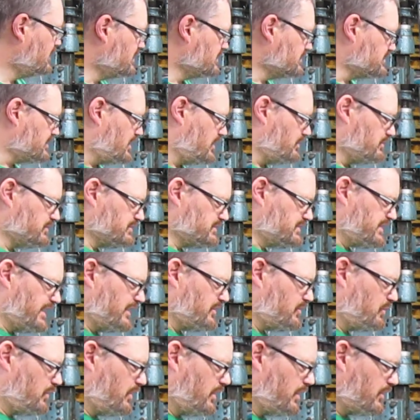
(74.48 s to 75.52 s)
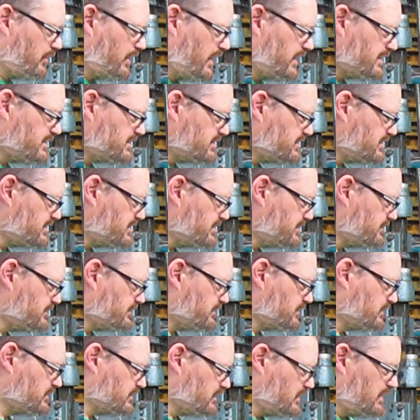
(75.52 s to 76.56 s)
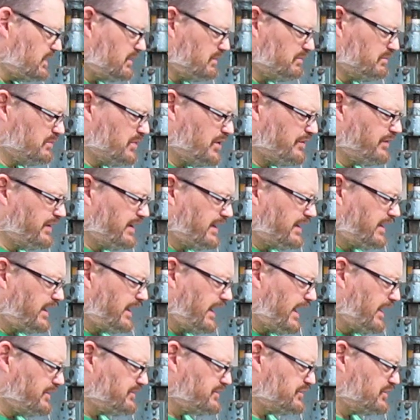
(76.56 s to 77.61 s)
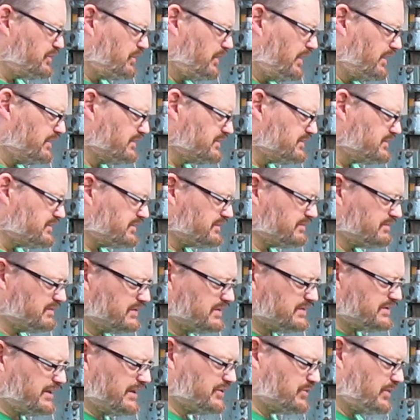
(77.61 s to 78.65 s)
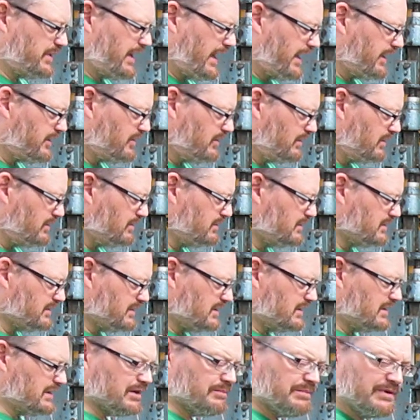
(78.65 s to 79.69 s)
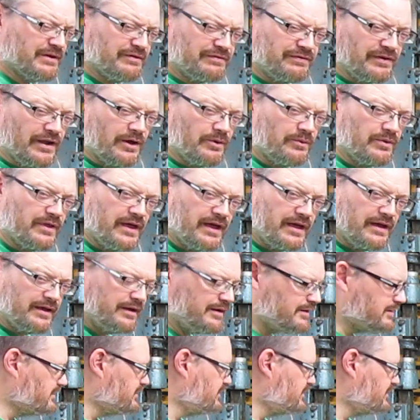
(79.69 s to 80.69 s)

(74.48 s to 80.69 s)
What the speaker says: So standard work rest, move it in and out as you want, set it to an angle, a little bit of float there,